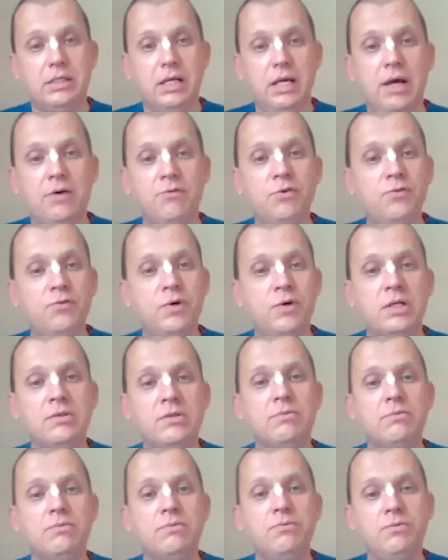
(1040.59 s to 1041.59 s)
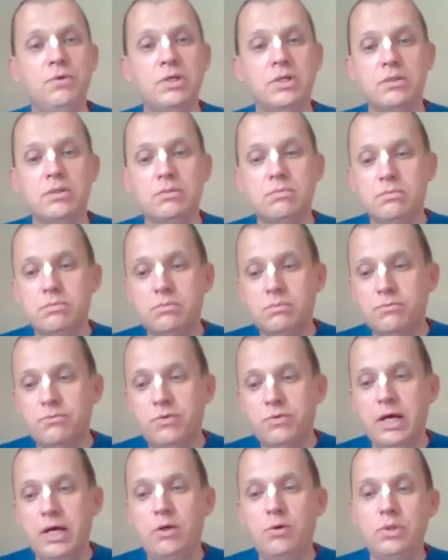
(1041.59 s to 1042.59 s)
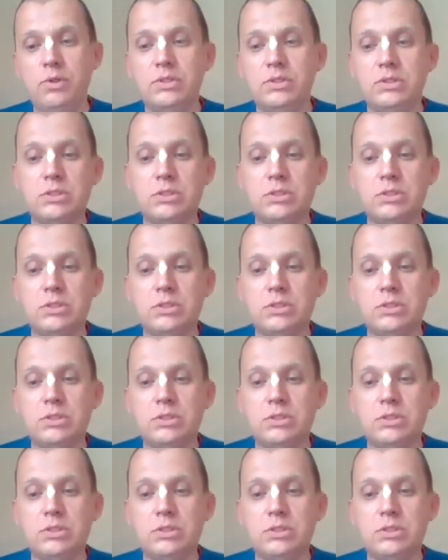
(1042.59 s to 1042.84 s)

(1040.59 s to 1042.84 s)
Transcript: Everyone will value it.